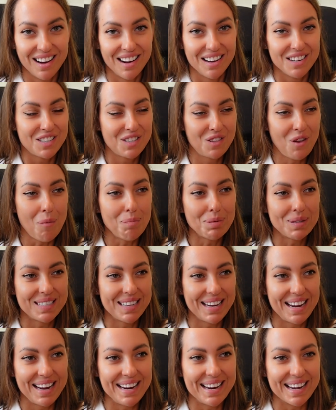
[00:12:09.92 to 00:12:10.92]
stop
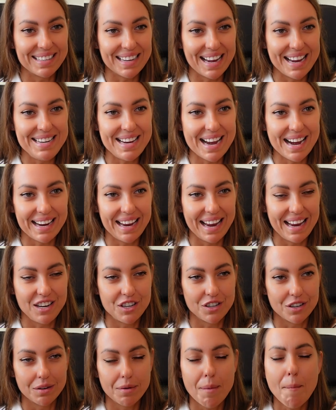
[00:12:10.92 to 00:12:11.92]
saying at any
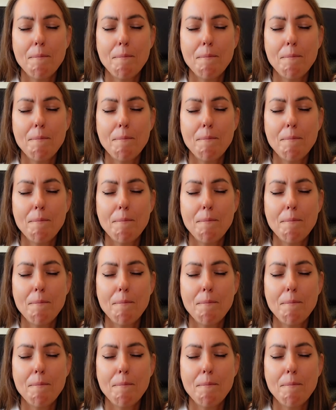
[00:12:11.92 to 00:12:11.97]
occasion,